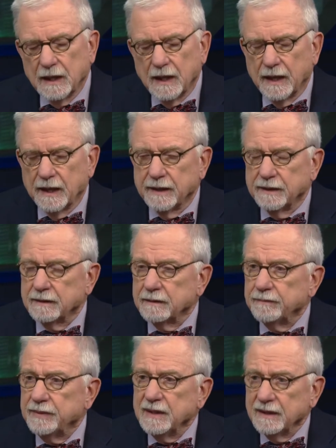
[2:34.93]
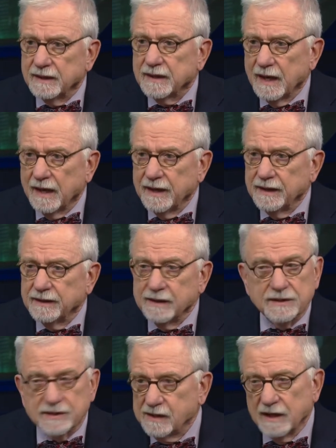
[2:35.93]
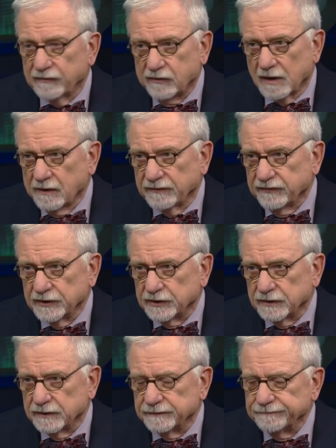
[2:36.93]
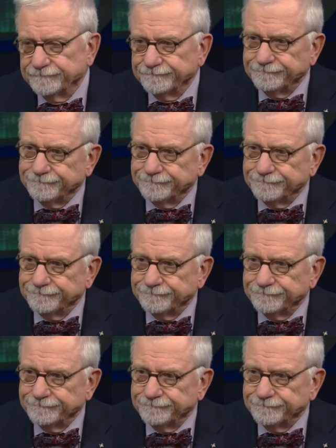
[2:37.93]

and being kind is never artificial. Mm-hmm.